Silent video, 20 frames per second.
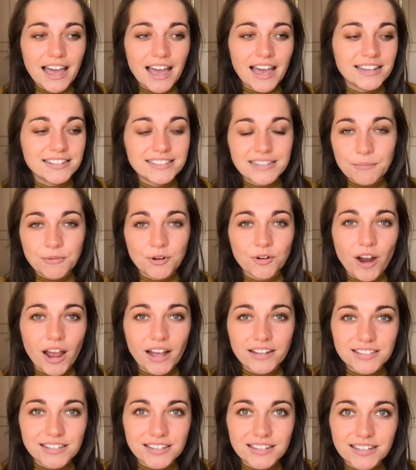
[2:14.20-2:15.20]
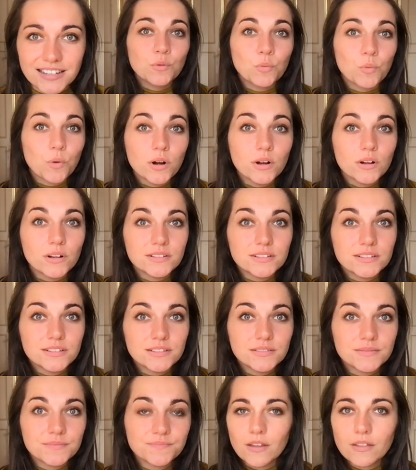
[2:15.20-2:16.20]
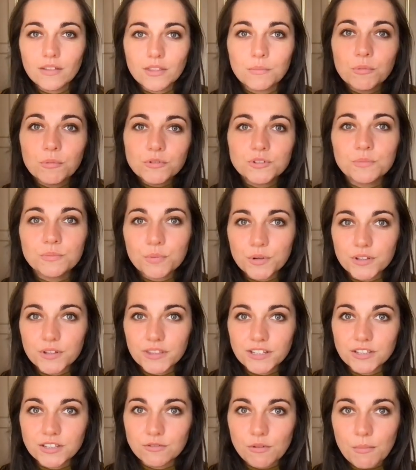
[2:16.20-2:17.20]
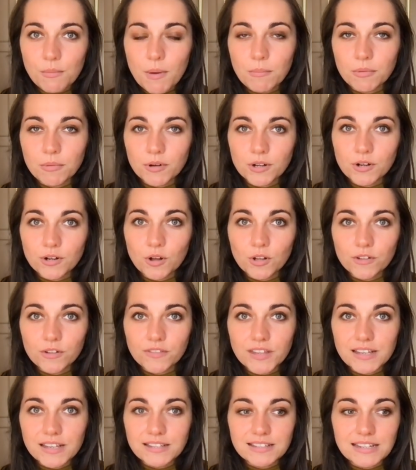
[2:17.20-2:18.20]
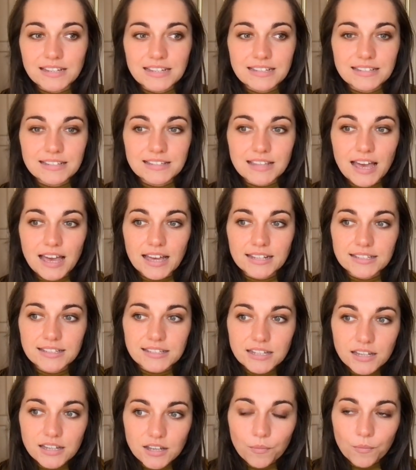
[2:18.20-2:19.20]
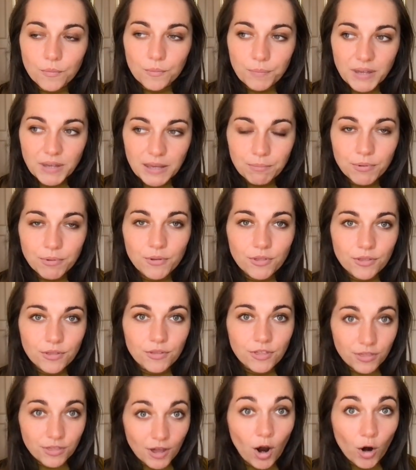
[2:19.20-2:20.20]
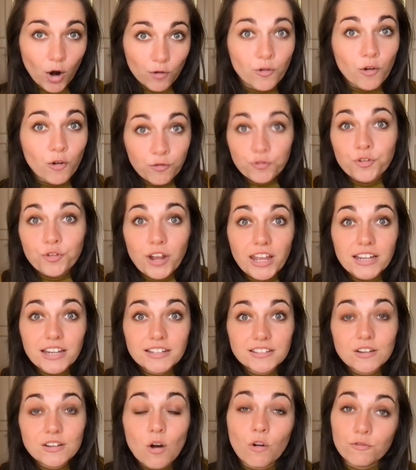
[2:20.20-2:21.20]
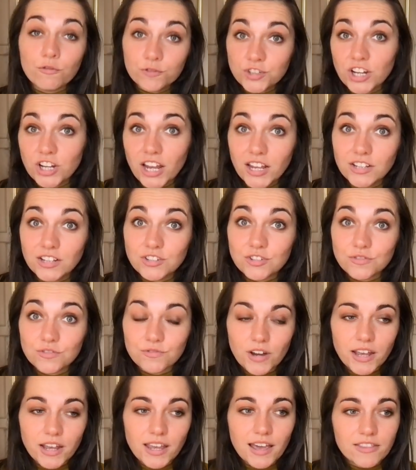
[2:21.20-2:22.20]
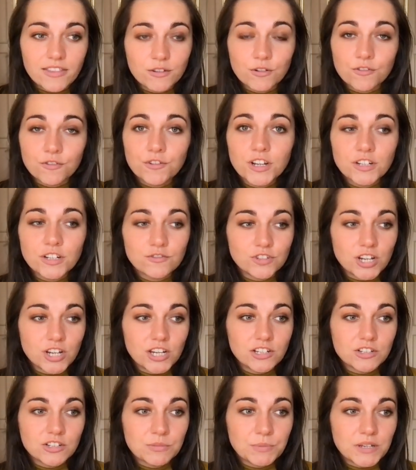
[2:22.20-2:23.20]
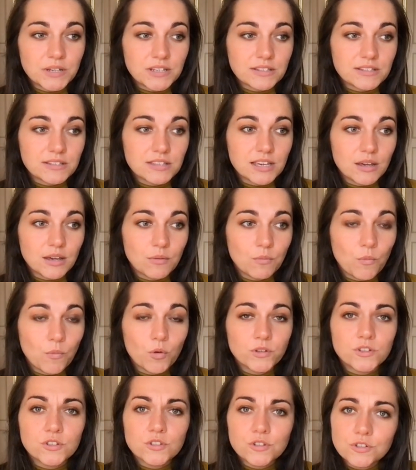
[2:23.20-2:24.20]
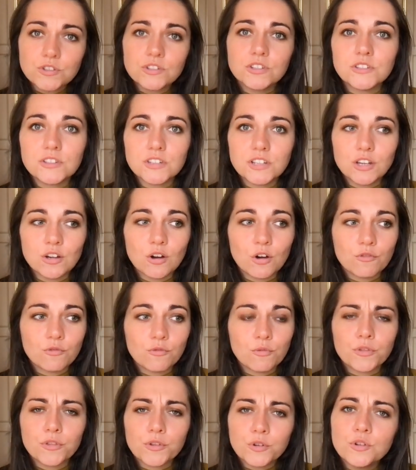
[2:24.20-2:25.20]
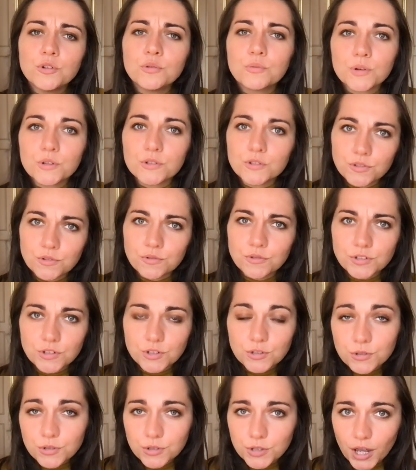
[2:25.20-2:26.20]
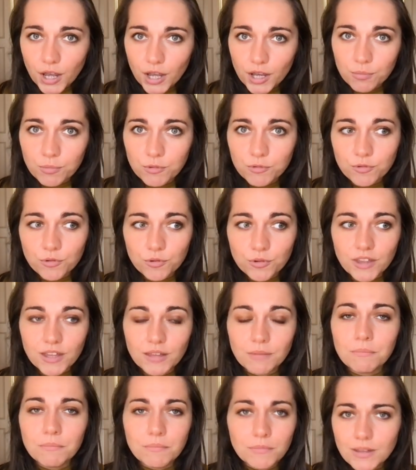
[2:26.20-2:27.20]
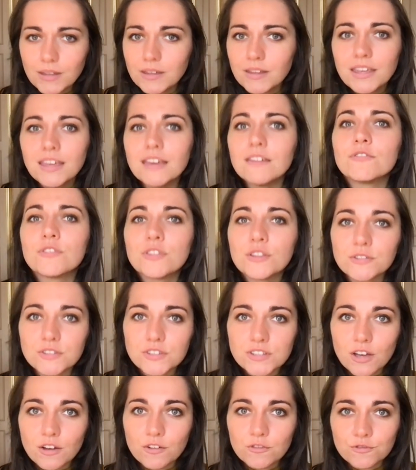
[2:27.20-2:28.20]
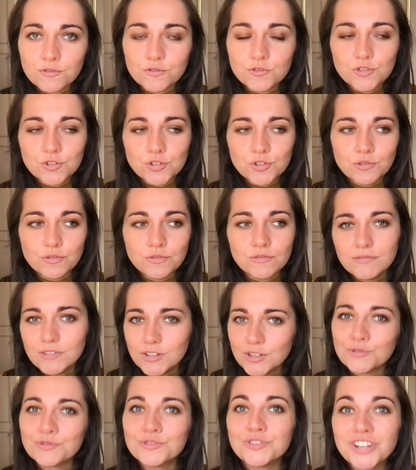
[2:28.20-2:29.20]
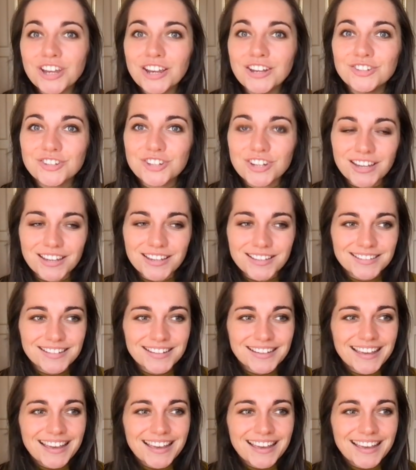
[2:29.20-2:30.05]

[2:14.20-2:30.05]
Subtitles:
democratic world. The most important thing to remember in all of this is that people are afraid of change, right? And they're afraid of change because they want certainty of what the new world is going to look like before they give themselves to, changing it.